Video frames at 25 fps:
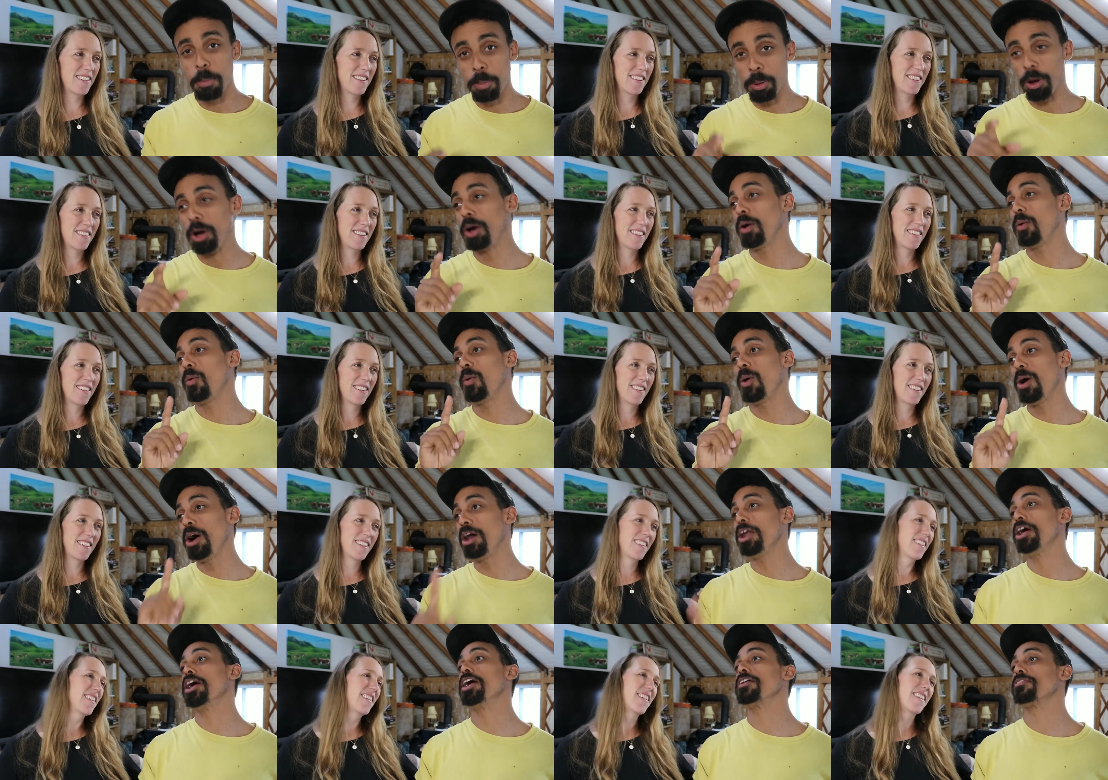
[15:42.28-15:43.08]
Speaker 1: but
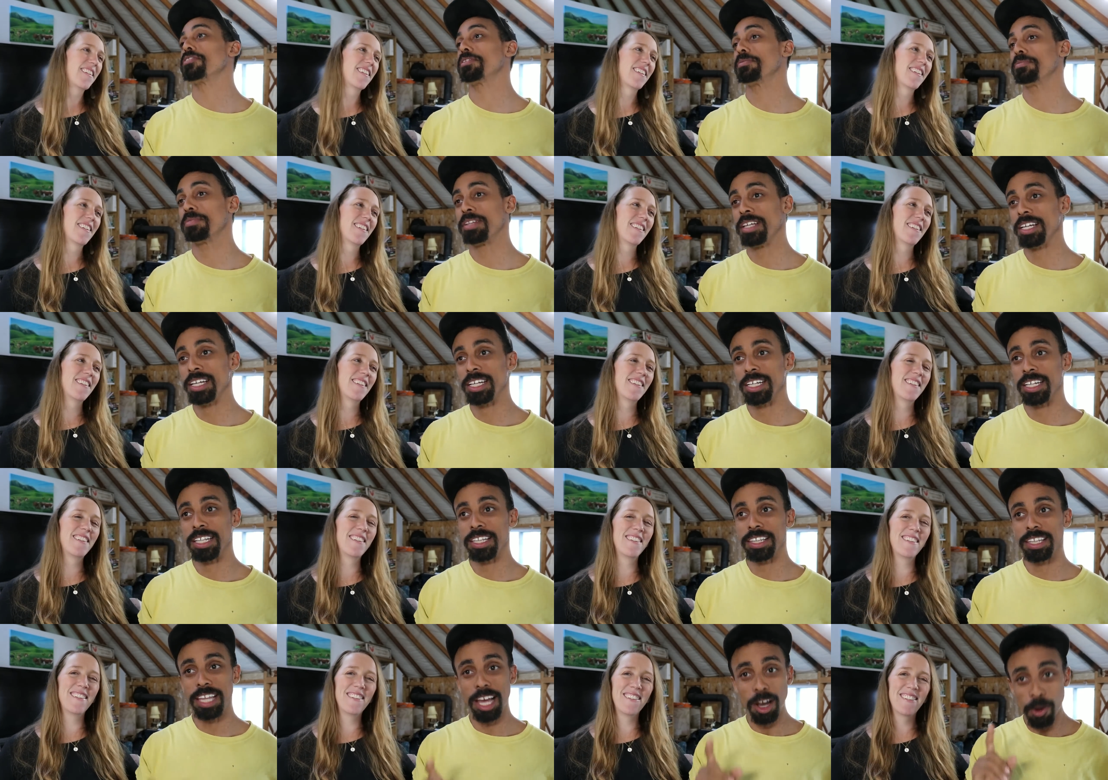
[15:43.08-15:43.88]
one of them.
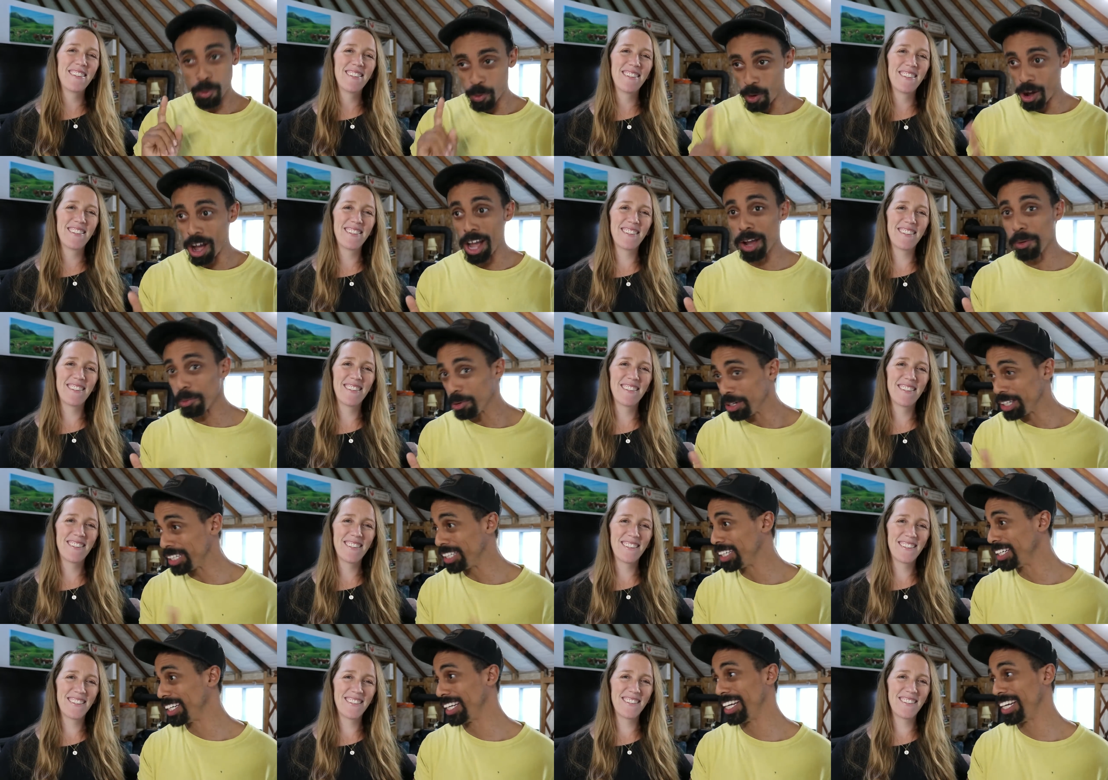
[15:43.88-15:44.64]
That white one,